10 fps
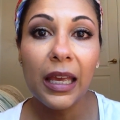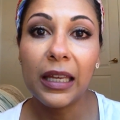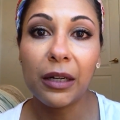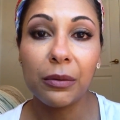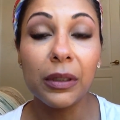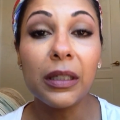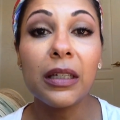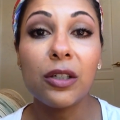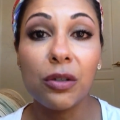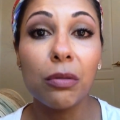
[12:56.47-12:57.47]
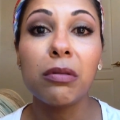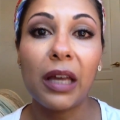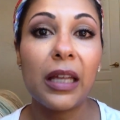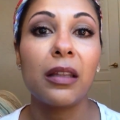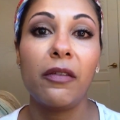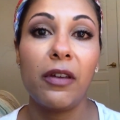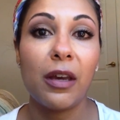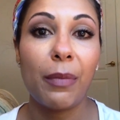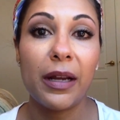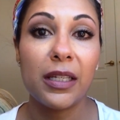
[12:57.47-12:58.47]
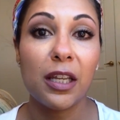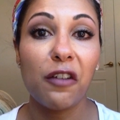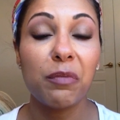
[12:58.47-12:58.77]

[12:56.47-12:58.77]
and I really do like leaving it by itself.